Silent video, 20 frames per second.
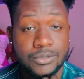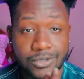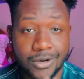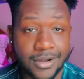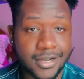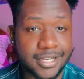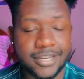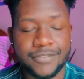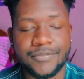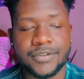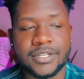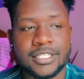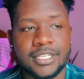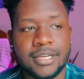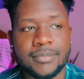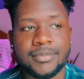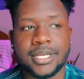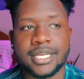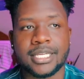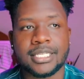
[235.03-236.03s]
drawing different
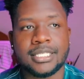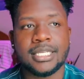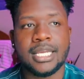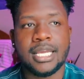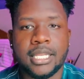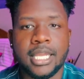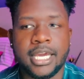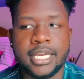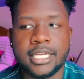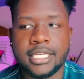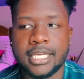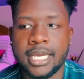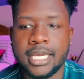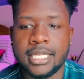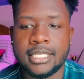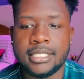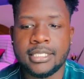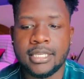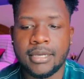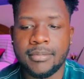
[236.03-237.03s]
subjects. Like
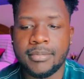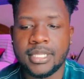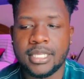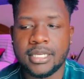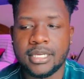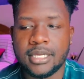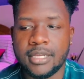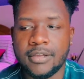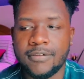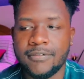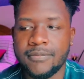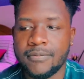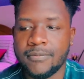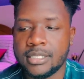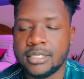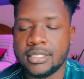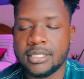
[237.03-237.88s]
in some of the